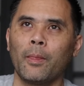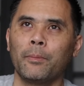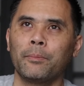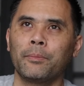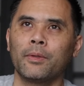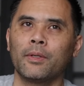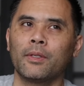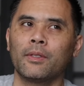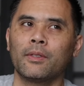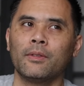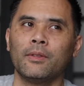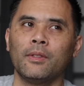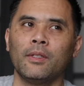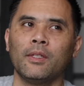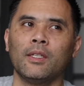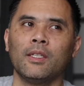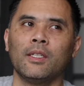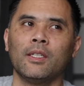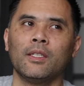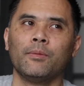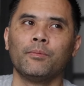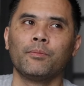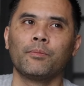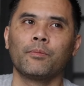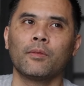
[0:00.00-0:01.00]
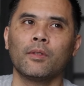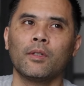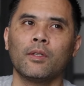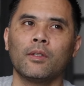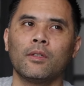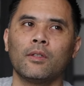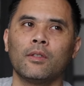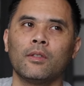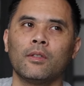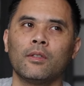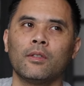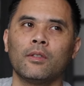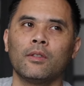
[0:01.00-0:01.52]
But
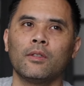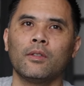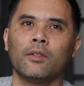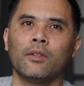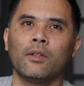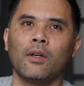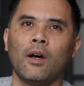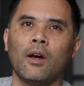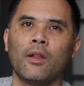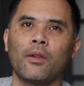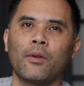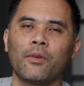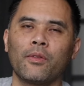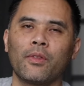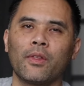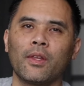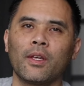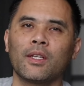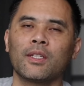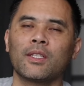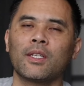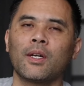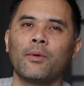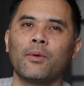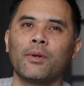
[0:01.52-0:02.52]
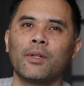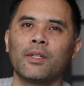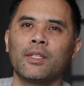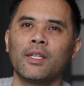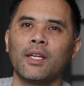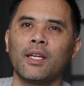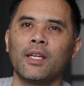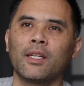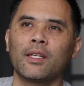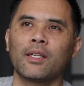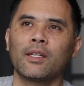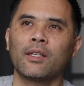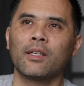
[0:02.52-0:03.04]
other things I want to
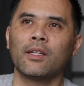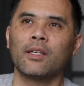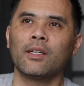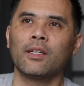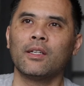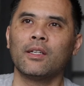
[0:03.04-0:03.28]
take